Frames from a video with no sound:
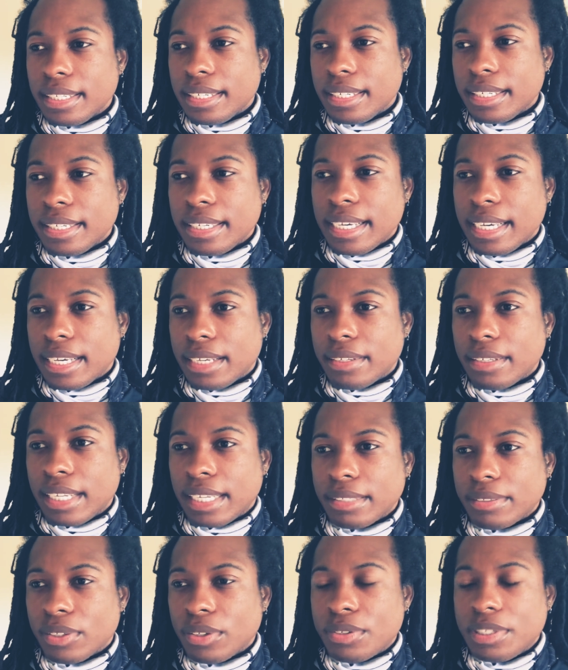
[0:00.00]
Now, I'll
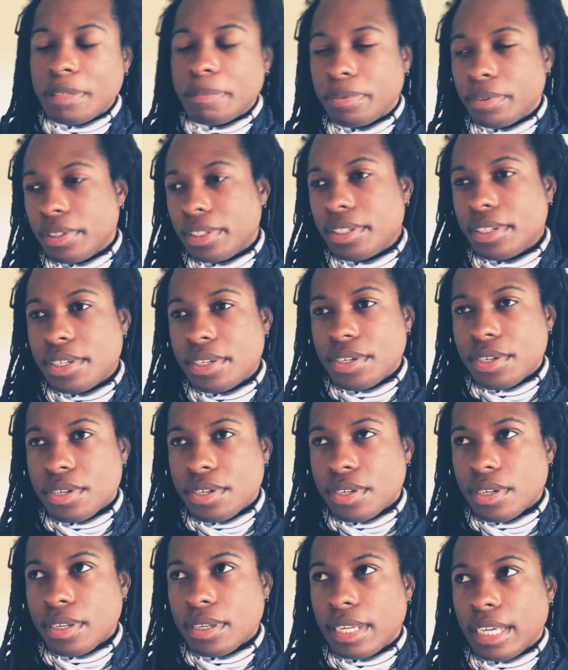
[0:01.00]
go deeper in
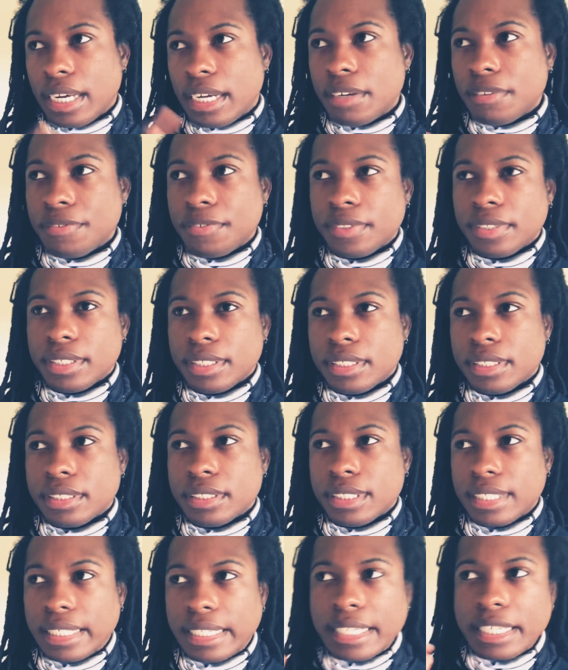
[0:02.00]
this. Alpha
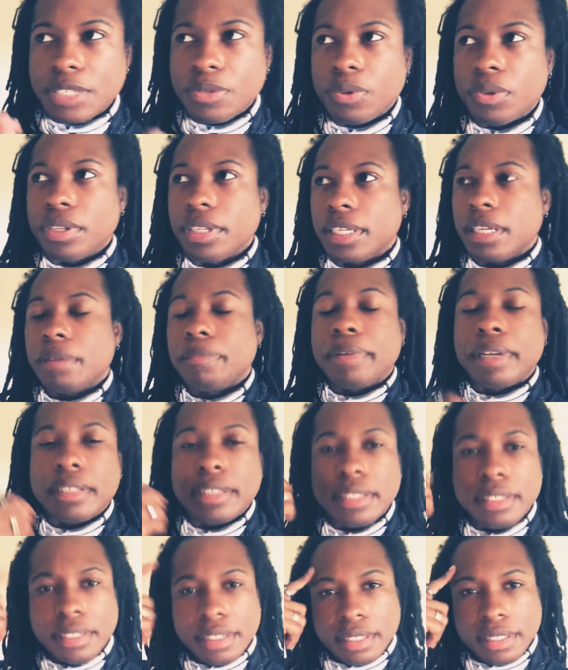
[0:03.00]
is really about
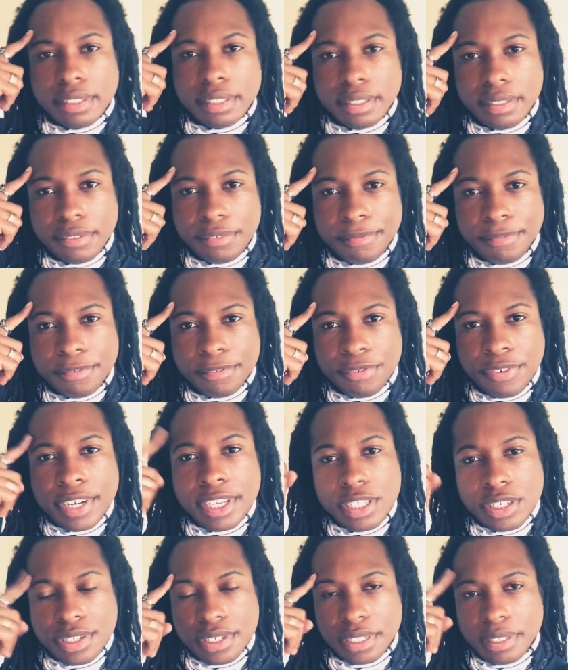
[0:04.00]
the
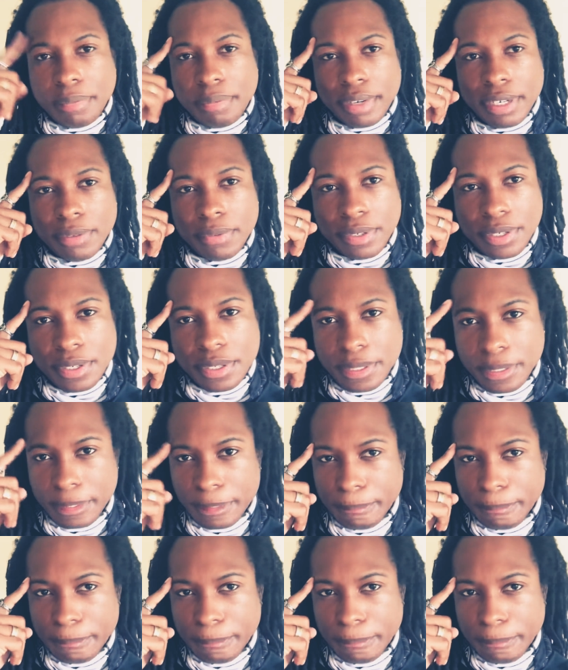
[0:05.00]
frequency, the brainwaves.